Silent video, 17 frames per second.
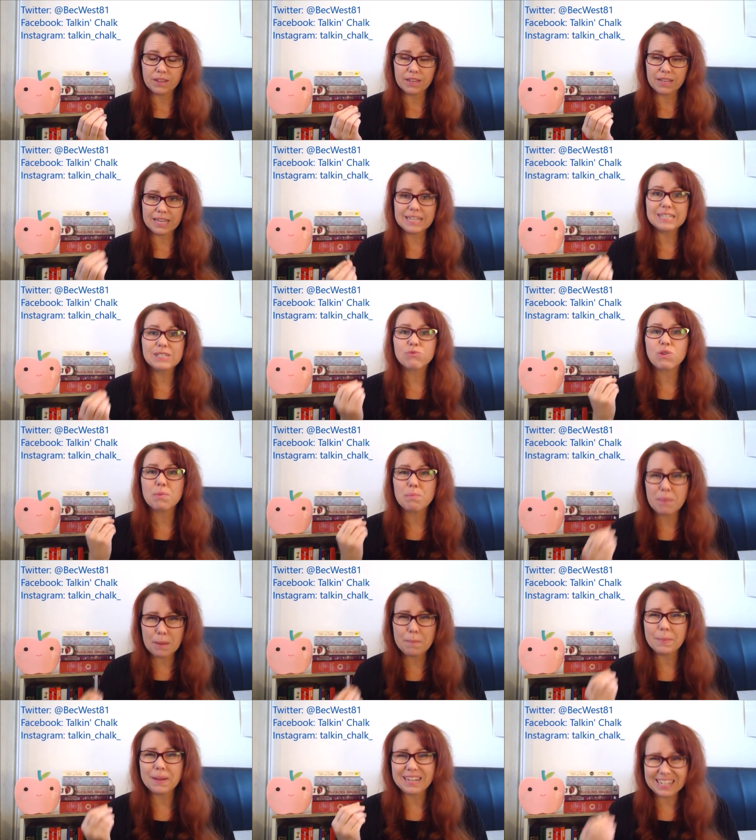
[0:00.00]
Kids
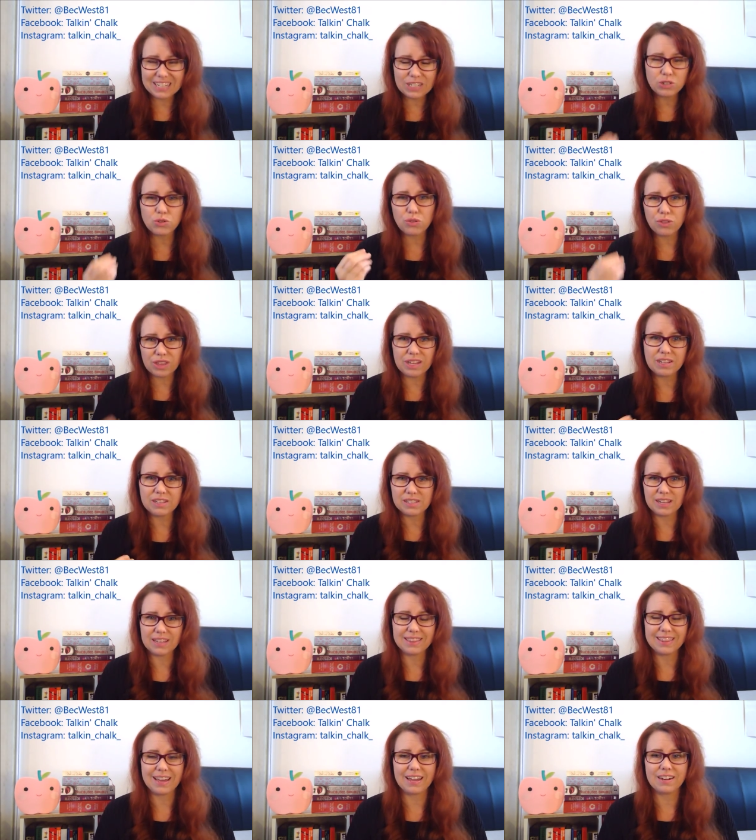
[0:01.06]
remember little things
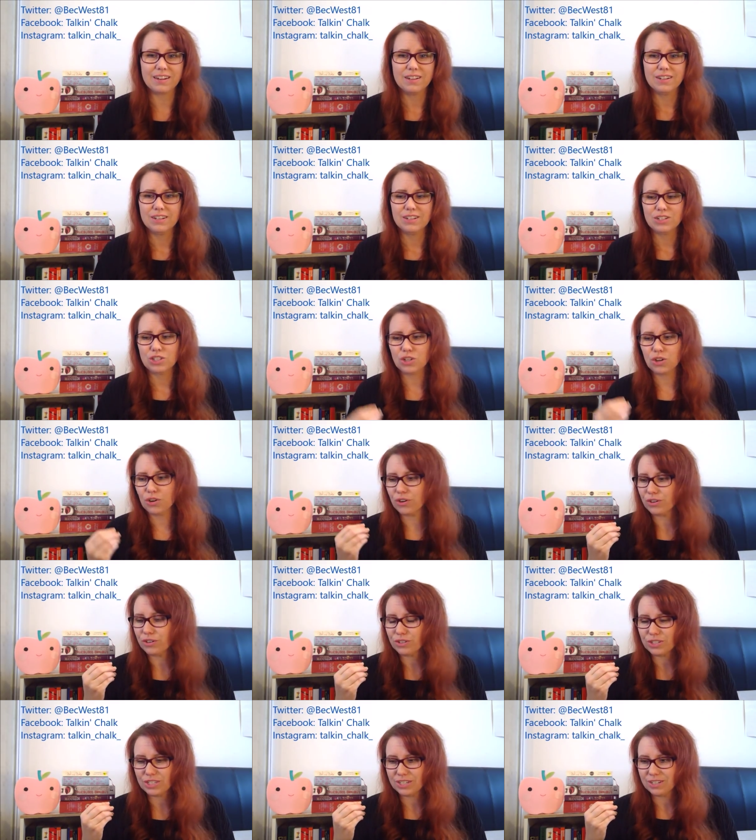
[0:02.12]
like that.
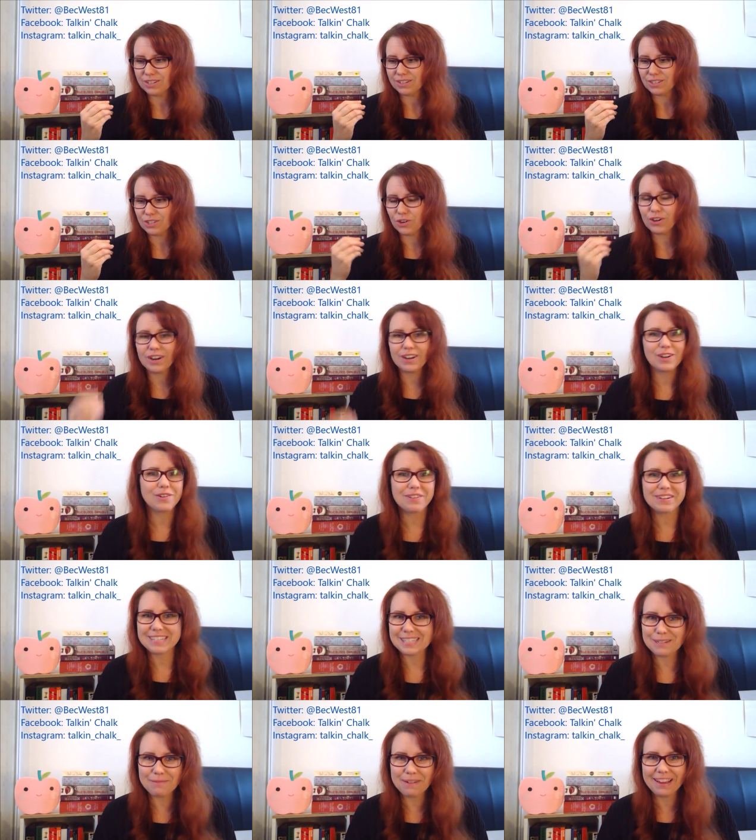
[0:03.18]
Don't
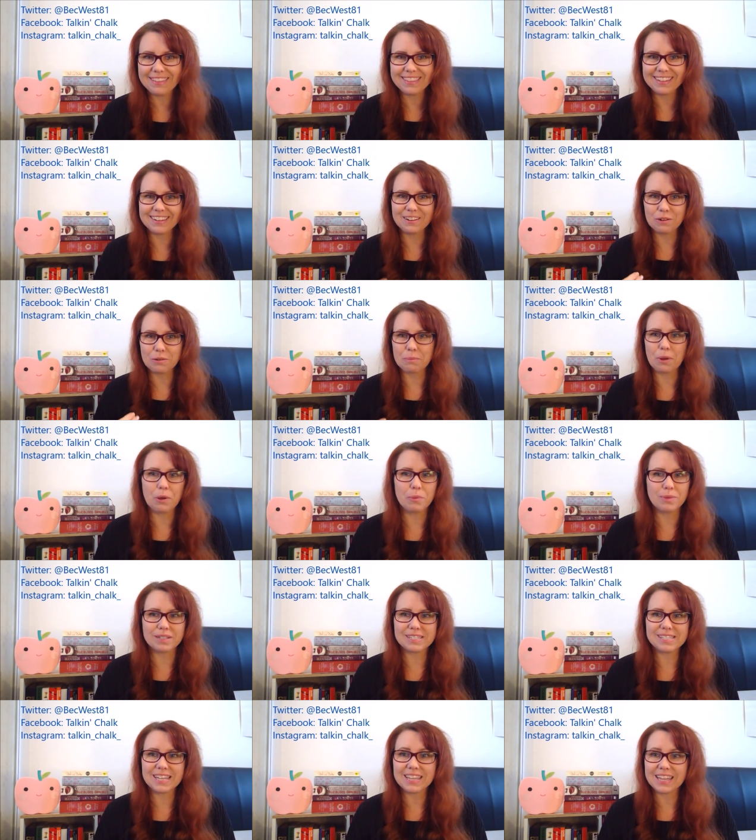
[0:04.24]
underestimate the little
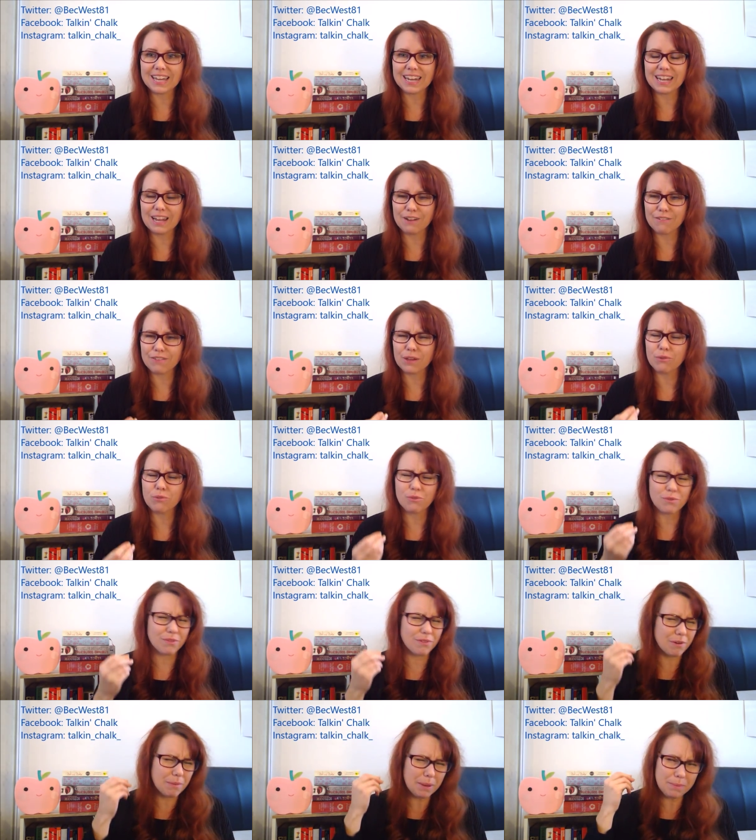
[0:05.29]
moments that they love. They will
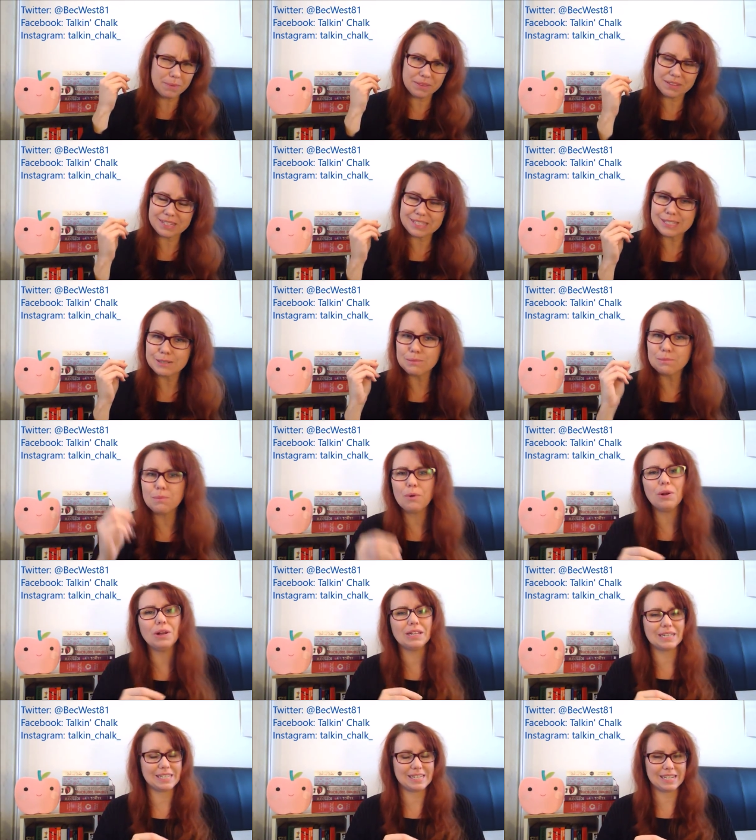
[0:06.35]
remember the
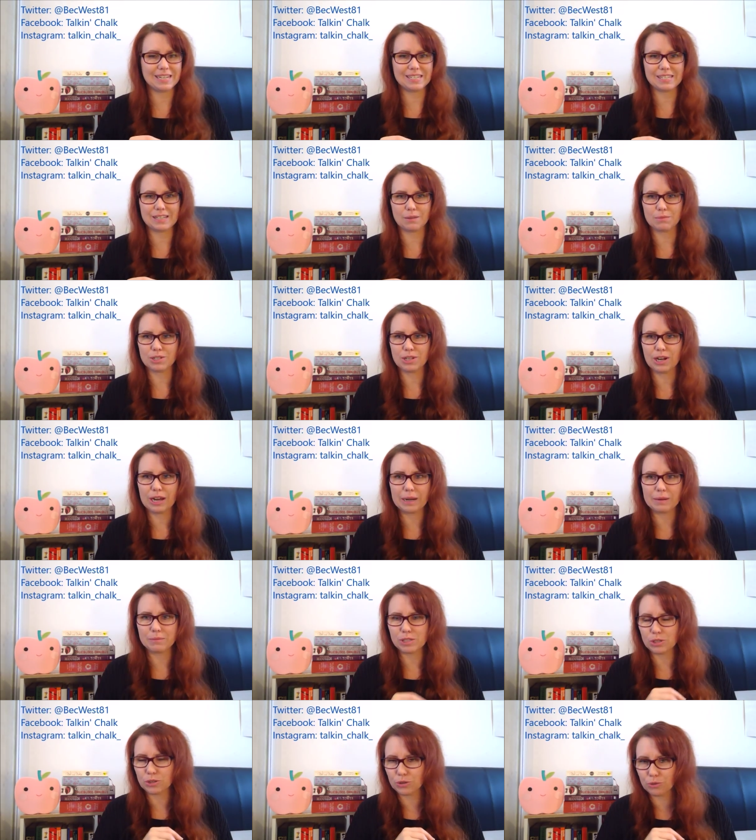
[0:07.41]
smallest things
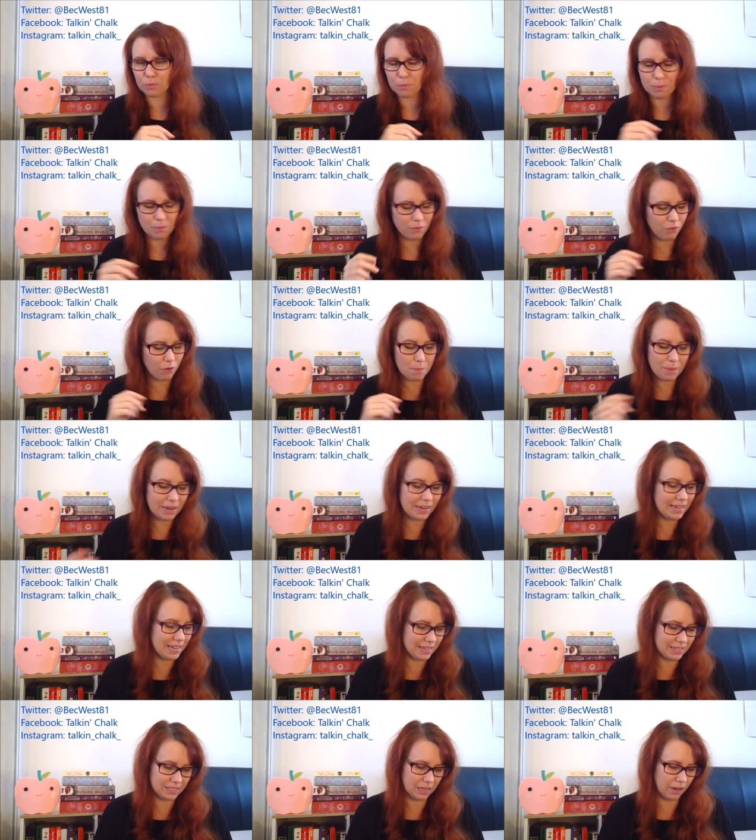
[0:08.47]
sometimes for
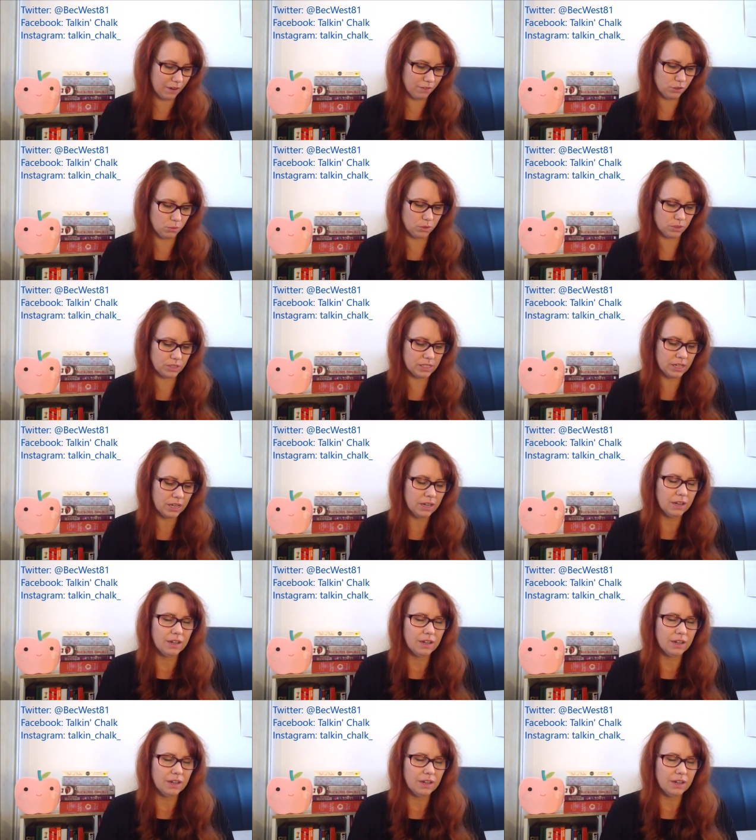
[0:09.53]
many years afterwards.